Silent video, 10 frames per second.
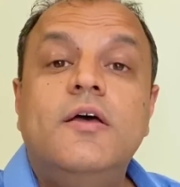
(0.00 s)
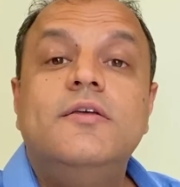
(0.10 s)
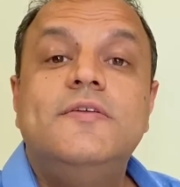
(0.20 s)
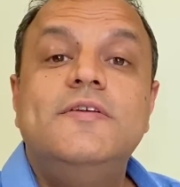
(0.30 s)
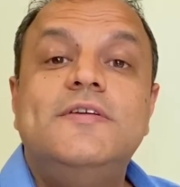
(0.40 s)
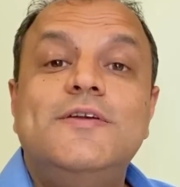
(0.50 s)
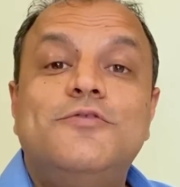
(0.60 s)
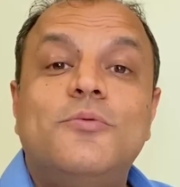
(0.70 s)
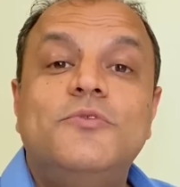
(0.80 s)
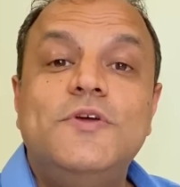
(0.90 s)
Since it is
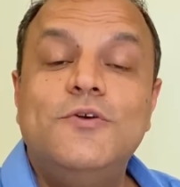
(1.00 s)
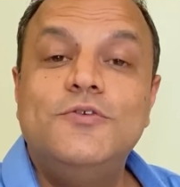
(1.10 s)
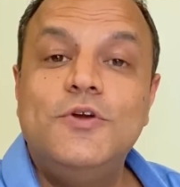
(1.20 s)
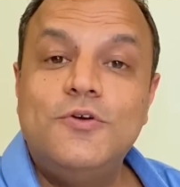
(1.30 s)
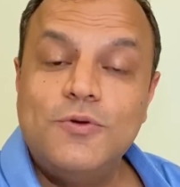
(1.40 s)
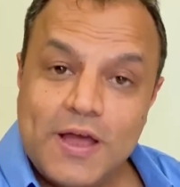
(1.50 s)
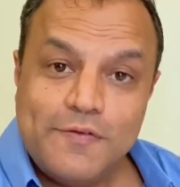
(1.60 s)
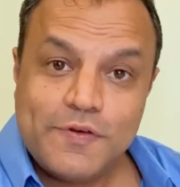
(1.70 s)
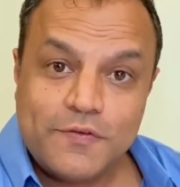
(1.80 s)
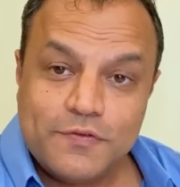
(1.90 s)
from 00 to
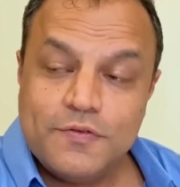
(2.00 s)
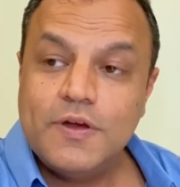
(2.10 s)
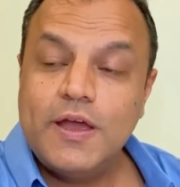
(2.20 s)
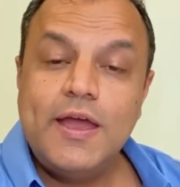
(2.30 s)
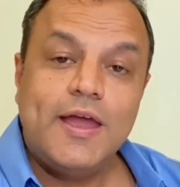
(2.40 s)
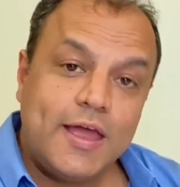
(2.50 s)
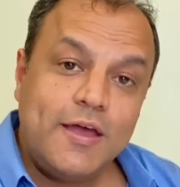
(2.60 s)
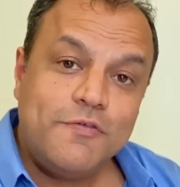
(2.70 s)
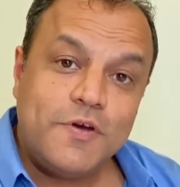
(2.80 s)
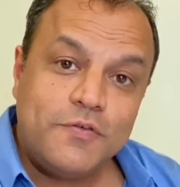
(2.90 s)
FF,
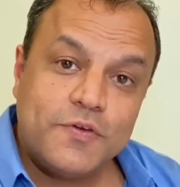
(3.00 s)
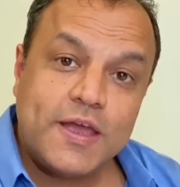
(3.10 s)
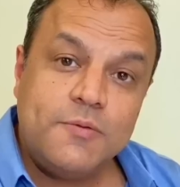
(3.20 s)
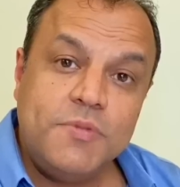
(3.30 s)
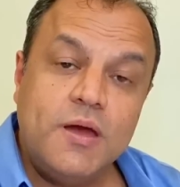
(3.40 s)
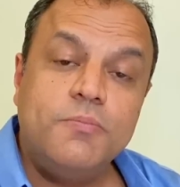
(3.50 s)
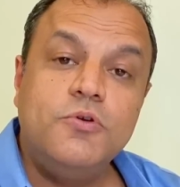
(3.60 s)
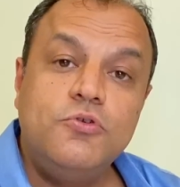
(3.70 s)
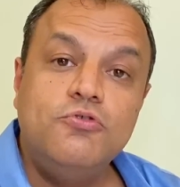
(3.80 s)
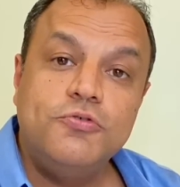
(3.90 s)
FF can be up
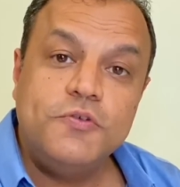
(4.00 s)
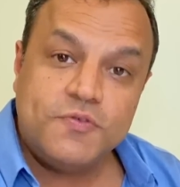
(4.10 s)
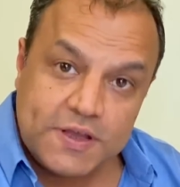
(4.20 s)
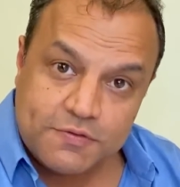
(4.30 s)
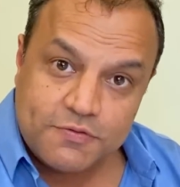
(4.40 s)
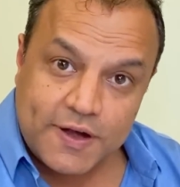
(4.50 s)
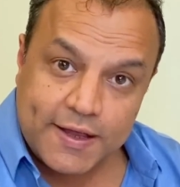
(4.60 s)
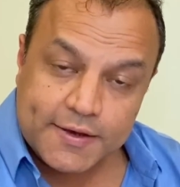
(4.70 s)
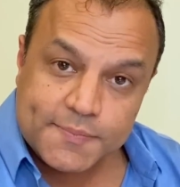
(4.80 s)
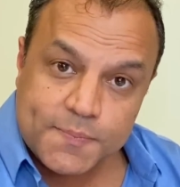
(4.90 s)
to 255.
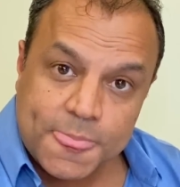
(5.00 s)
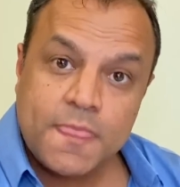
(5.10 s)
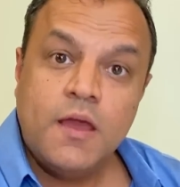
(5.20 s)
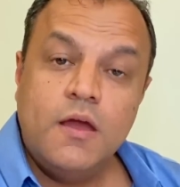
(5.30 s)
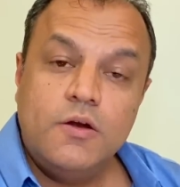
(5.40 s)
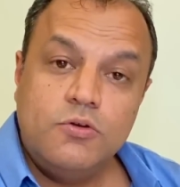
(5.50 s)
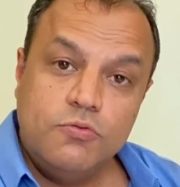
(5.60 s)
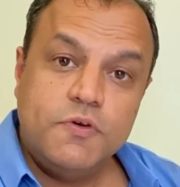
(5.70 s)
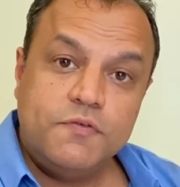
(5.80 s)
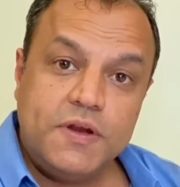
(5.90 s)

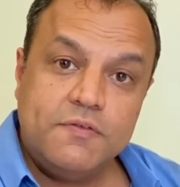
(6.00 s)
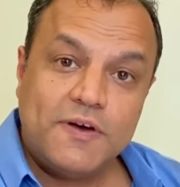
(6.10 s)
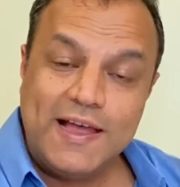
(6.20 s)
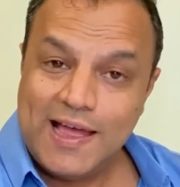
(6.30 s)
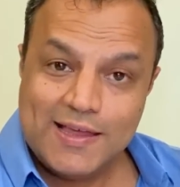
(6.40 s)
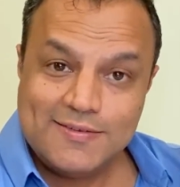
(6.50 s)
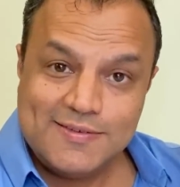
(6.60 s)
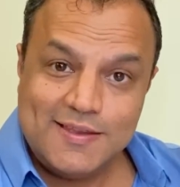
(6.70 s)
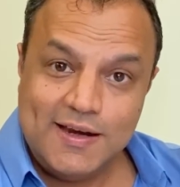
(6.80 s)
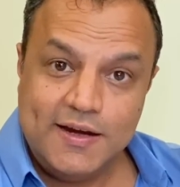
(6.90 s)
255
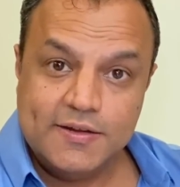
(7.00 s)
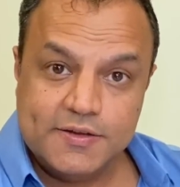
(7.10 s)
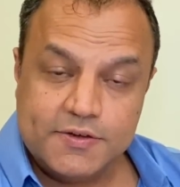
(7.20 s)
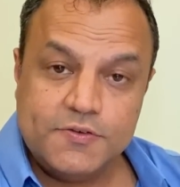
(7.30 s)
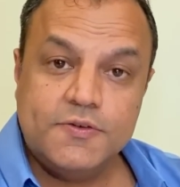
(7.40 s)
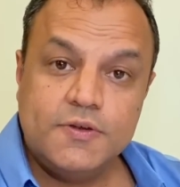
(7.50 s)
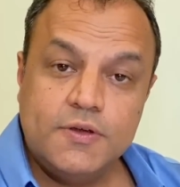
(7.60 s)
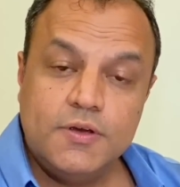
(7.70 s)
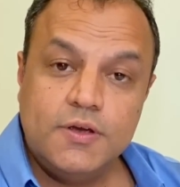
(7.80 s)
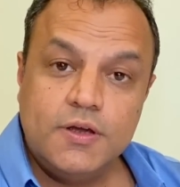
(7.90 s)
has 3 digits,
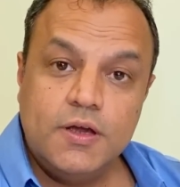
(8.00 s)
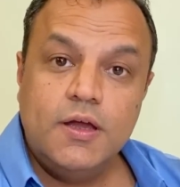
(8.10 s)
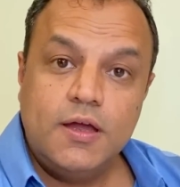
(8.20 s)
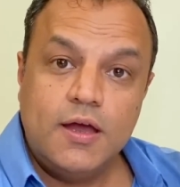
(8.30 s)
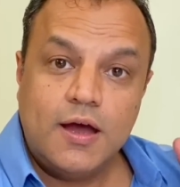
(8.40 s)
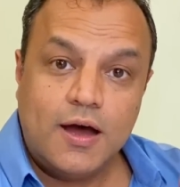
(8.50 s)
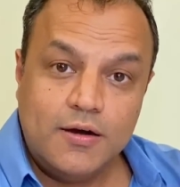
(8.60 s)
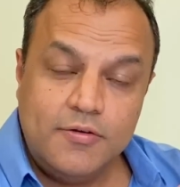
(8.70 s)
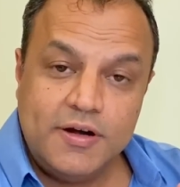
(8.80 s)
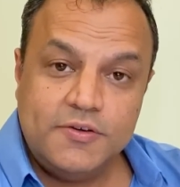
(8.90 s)

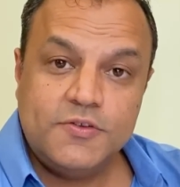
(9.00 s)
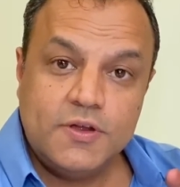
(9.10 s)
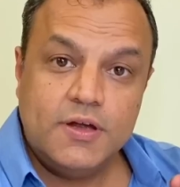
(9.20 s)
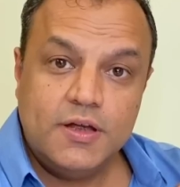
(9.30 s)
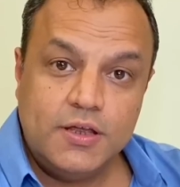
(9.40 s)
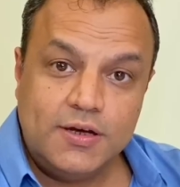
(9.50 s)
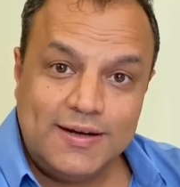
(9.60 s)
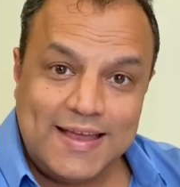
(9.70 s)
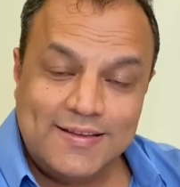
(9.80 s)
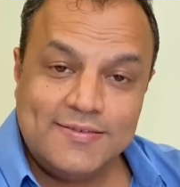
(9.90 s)
hundreds,
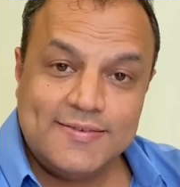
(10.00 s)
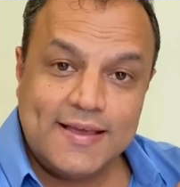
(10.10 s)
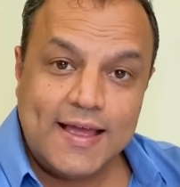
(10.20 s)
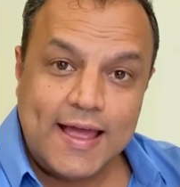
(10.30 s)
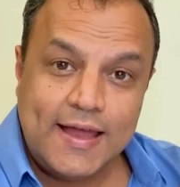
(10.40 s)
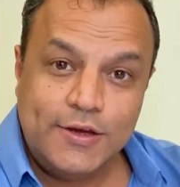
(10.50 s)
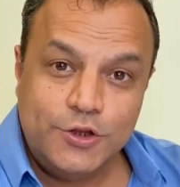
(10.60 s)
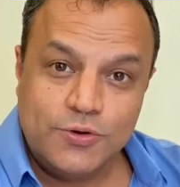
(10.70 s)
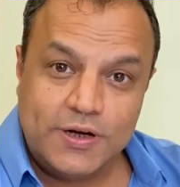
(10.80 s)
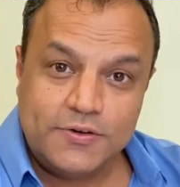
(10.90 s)
tens and
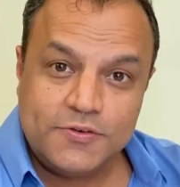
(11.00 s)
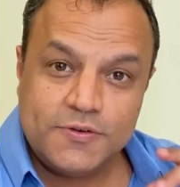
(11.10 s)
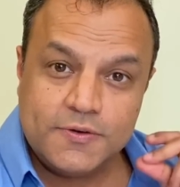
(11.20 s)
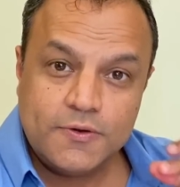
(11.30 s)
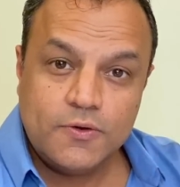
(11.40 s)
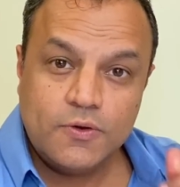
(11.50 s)
units.